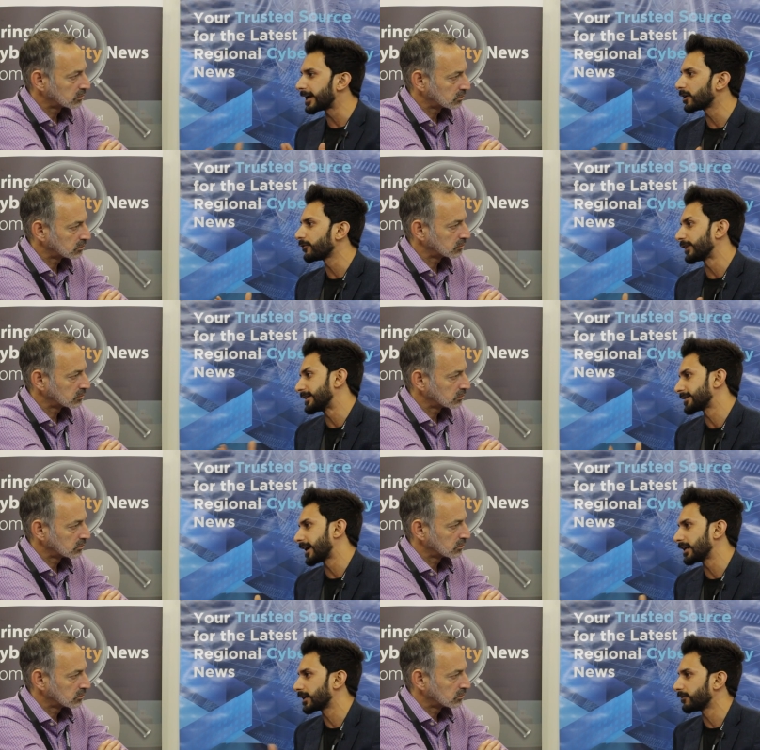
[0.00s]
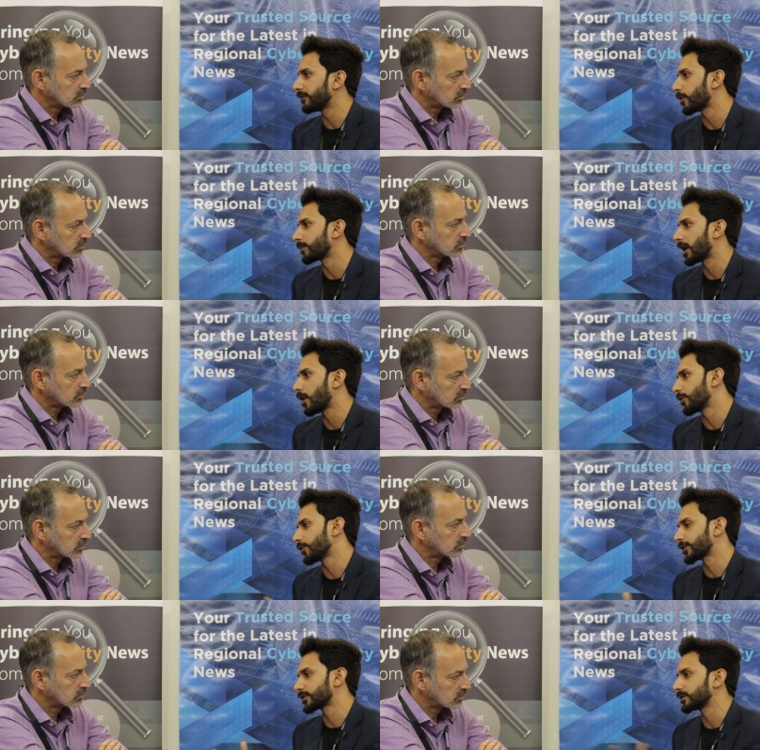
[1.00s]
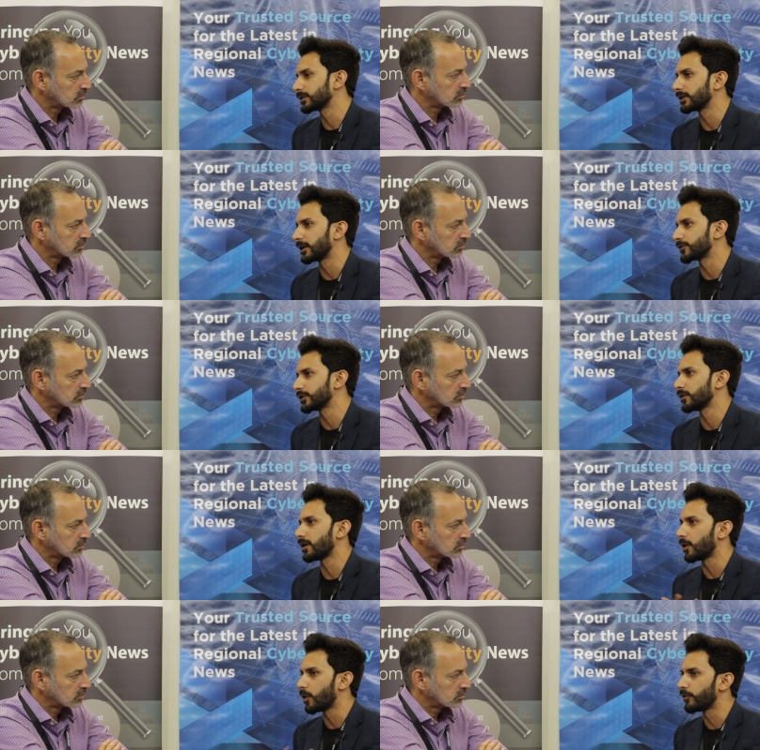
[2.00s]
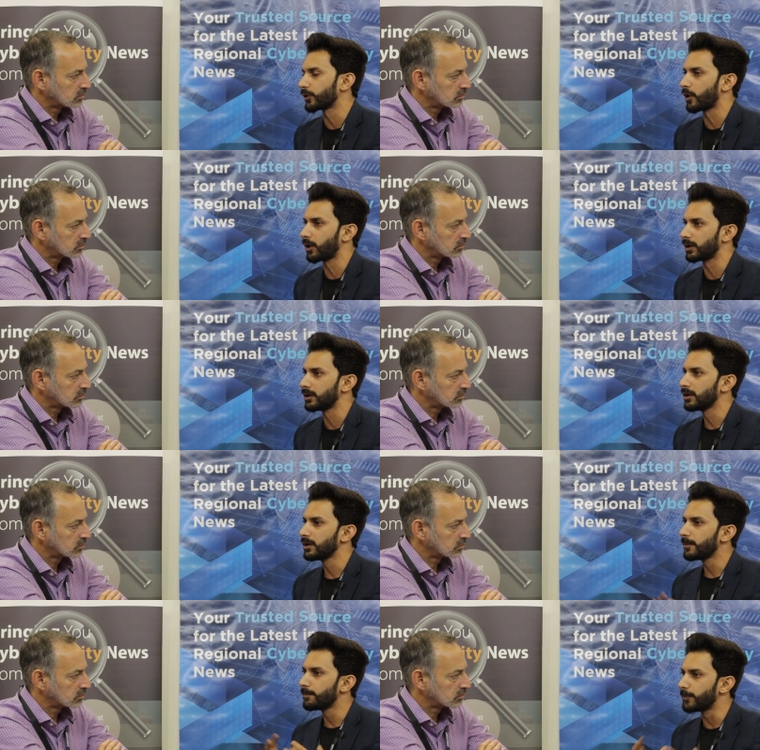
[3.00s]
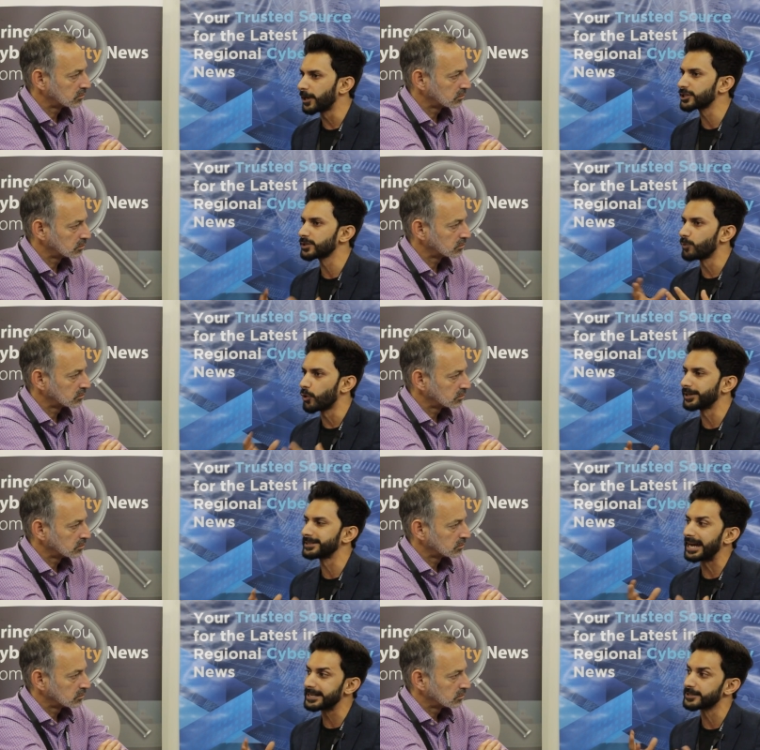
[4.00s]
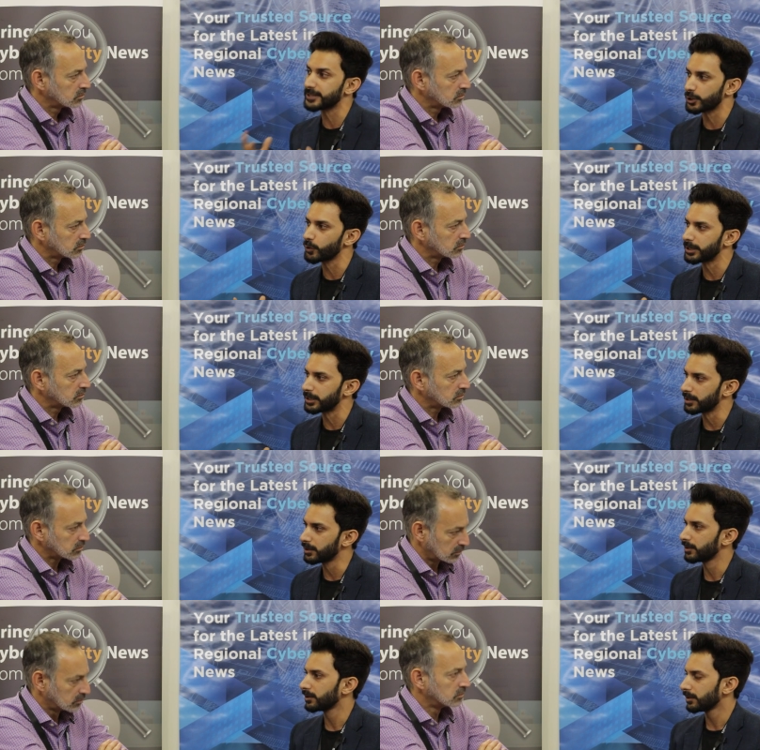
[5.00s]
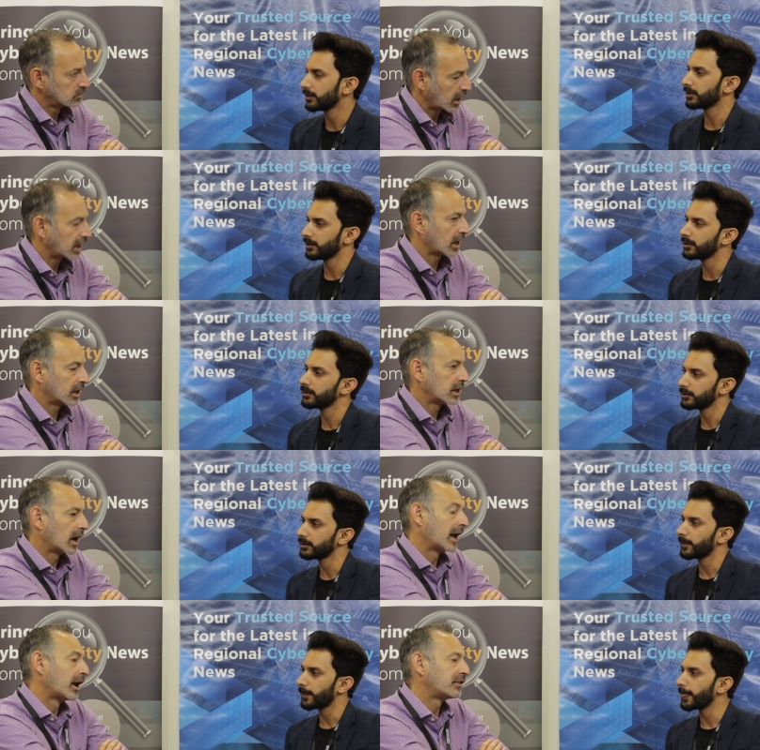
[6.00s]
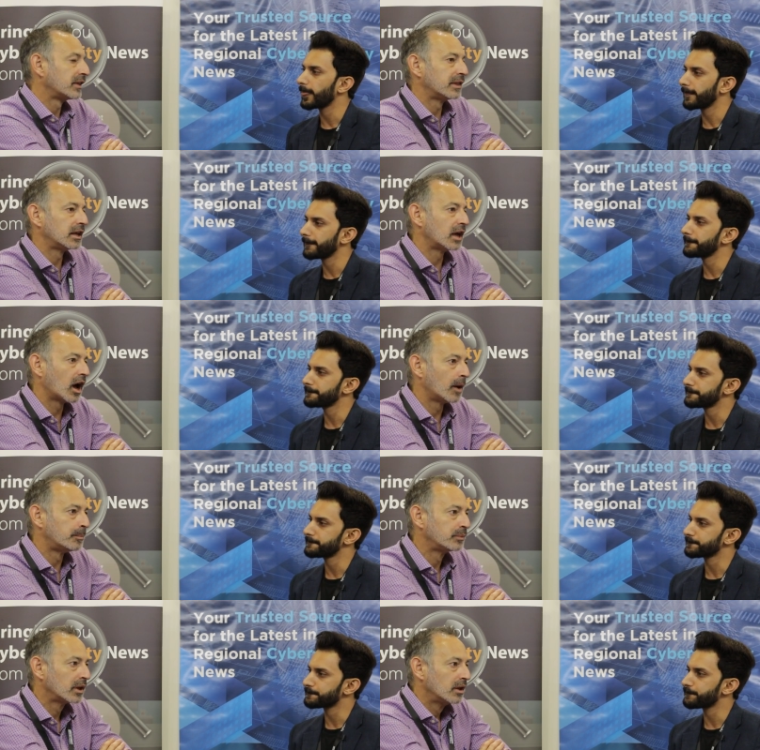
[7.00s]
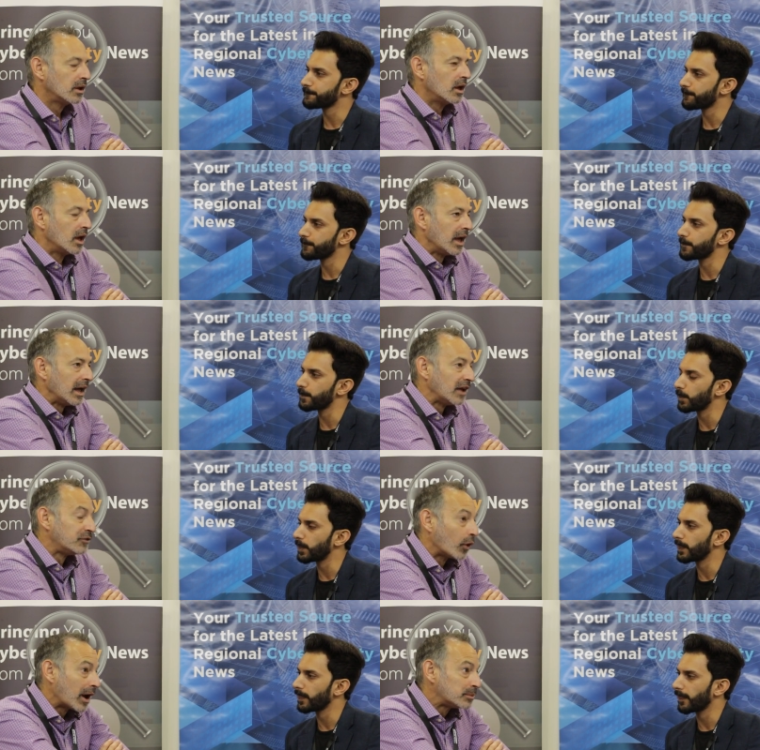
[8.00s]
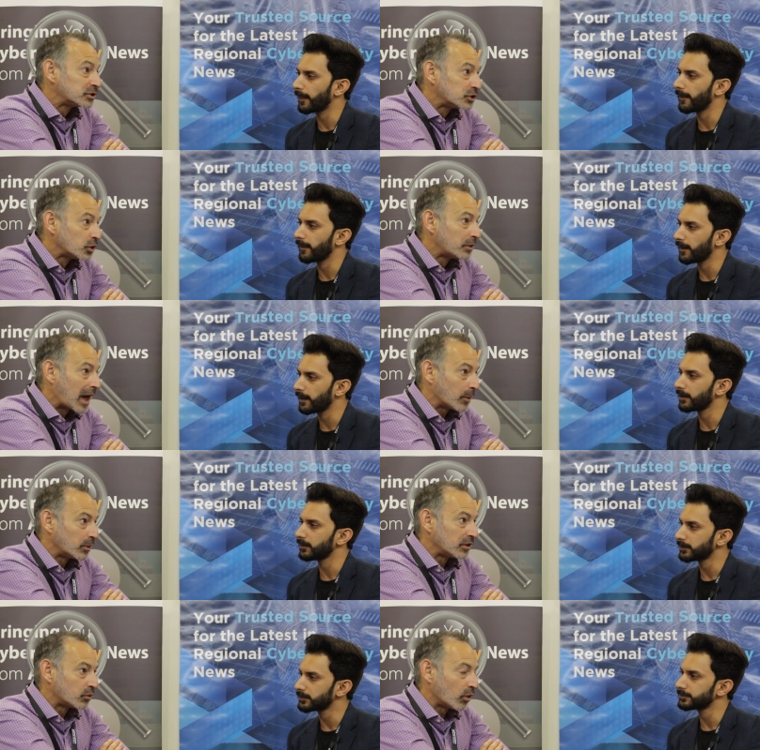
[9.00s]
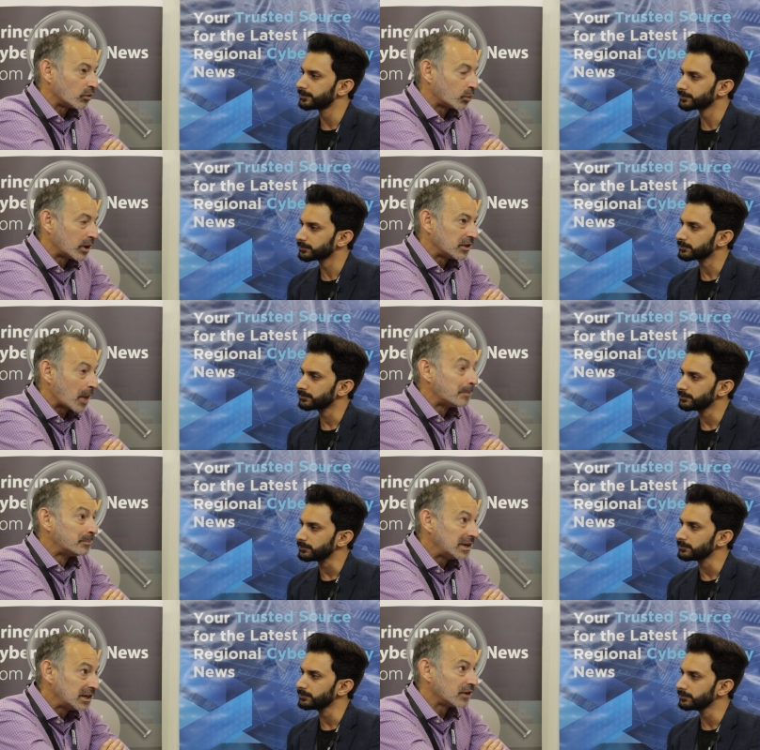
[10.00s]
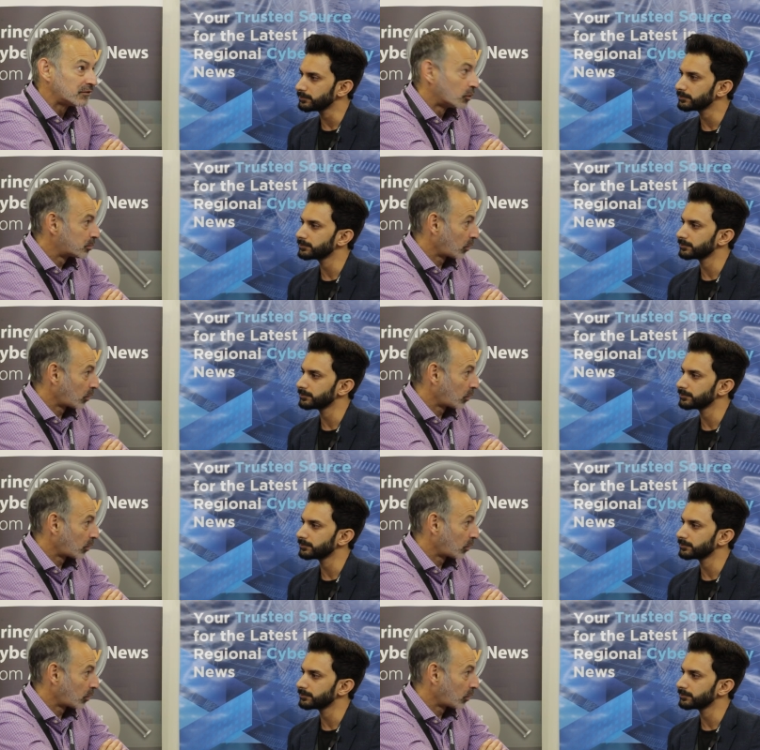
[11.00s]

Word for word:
Speaker 1: kind of insight given from Cloudnosys gives you a overall much more tighter security.
Speaker 2: Mm, yeah, yeah, yeah. And I think the um, if you're able to do that with with meaningful